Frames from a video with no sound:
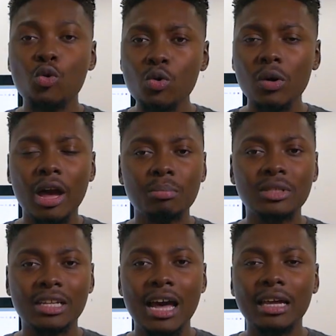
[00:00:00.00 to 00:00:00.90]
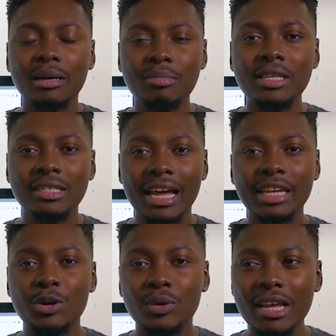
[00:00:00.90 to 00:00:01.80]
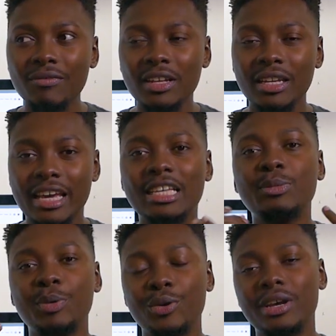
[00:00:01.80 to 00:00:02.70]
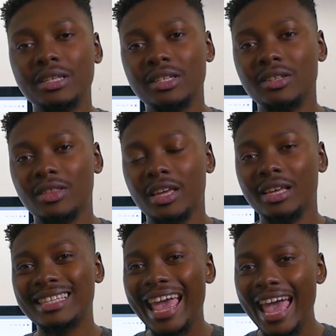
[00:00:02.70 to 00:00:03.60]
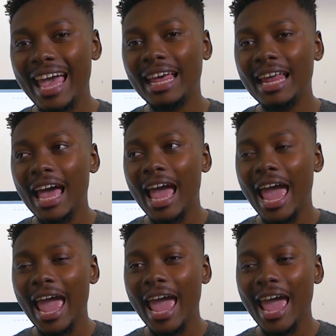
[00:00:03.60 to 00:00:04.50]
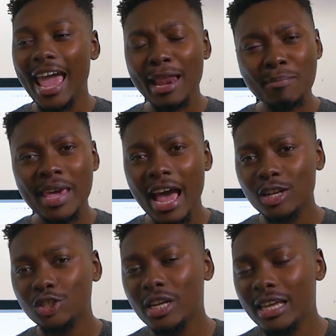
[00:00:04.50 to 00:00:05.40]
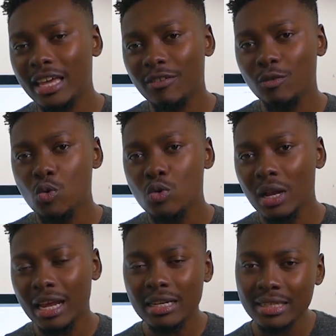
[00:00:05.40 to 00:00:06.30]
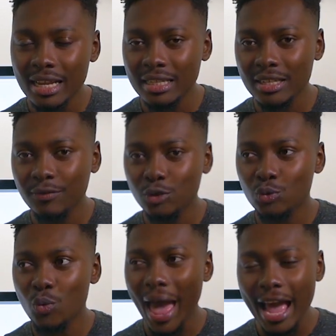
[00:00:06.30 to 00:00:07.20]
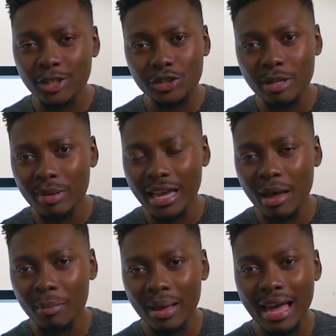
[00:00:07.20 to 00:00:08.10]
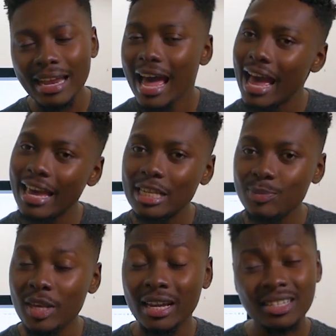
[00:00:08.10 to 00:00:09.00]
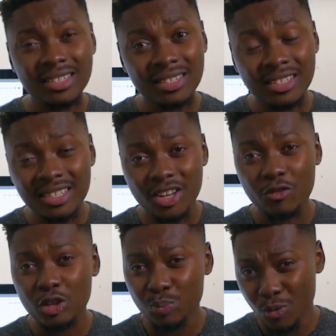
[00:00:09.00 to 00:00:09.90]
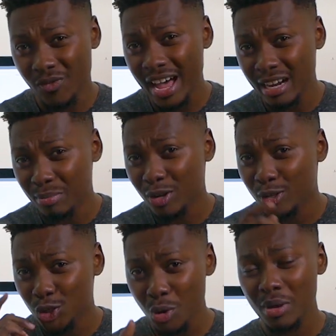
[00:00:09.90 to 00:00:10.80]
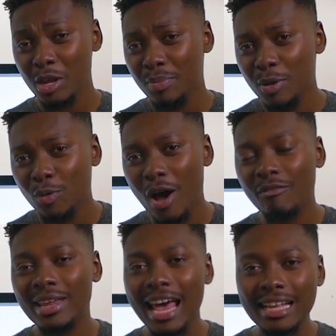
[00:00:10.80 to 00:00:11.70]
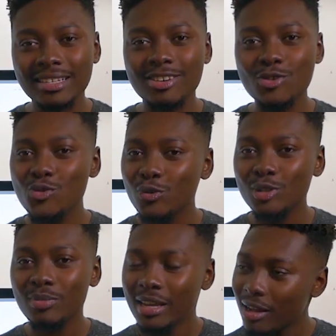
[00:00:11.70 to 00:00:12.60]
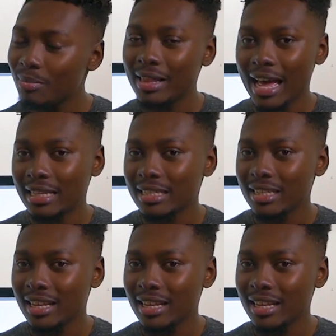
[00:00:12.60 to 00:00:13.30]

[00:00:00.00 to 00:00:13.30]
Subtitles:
Google coming to Ghana means that they will definitely experience these things, and it may actually give Google an incentive to actually become an ISP, an internet service provider, because so many people have been asking Google to become that.